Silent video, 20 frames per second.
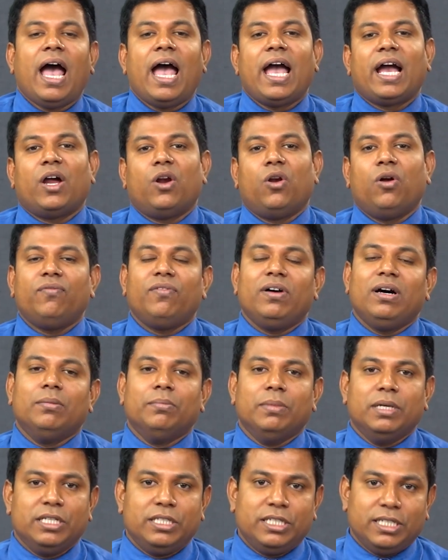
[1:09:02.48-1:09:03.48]
angle of
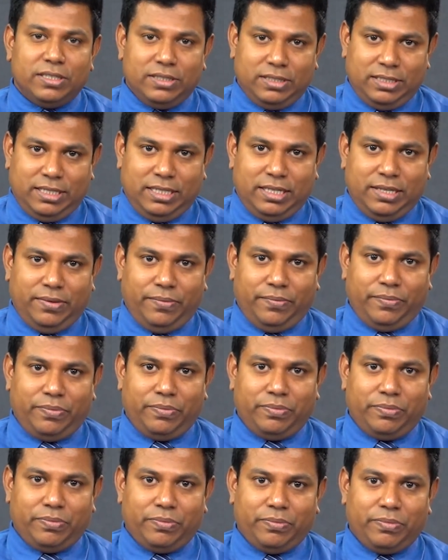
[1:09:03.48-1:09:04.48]
emergence.
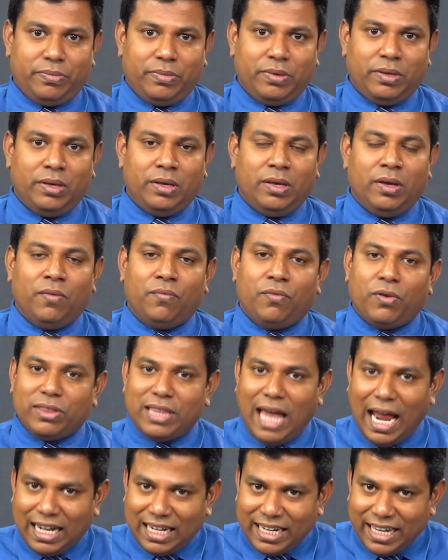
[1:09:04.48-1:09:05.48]
For
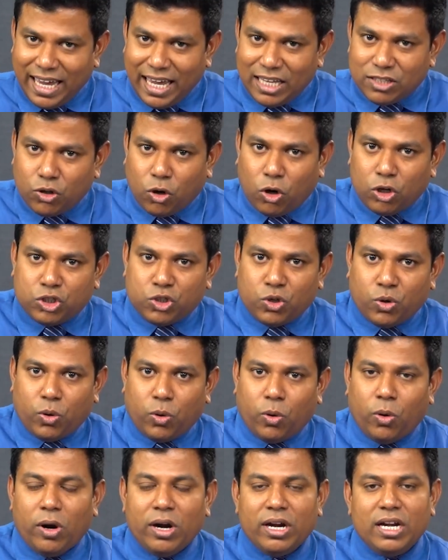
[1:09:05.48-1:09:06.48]
that case
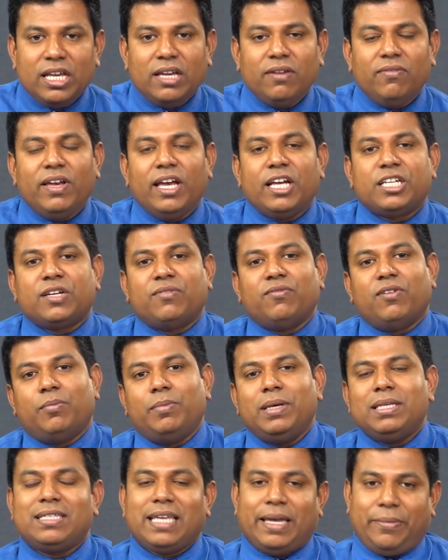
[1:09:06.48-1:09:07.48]
also, deviation will
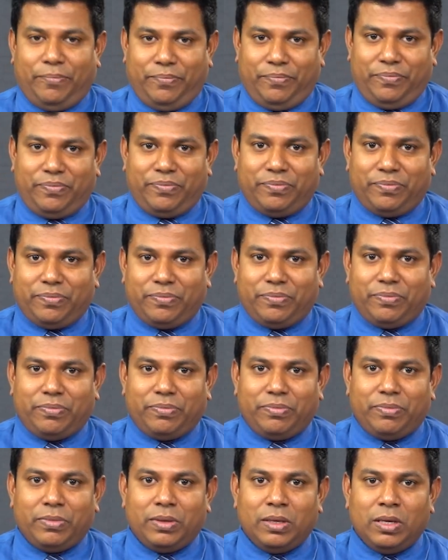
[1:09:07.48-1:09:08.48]
be same.
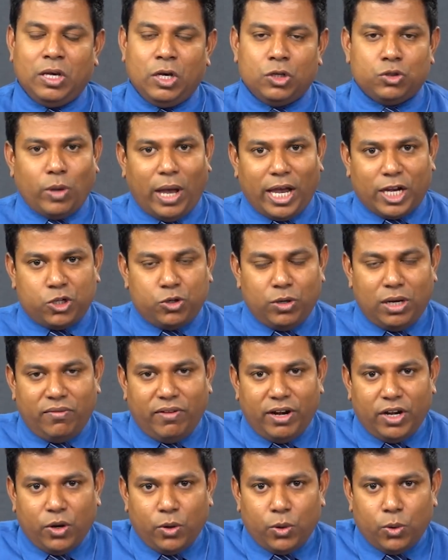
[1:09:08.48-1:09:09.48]
So actually
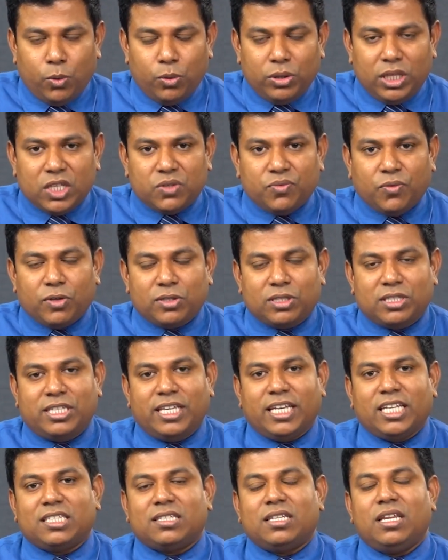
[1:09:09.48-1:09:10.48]
when you do this for
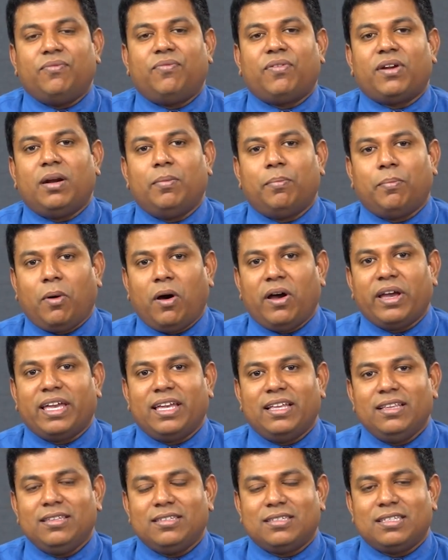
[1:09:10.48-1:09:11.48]
6 different
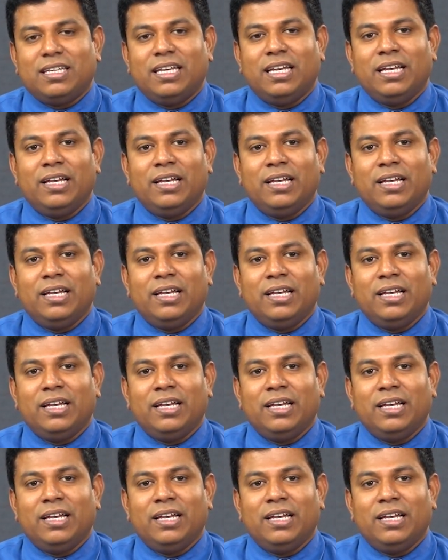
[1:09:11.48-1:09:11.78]
points,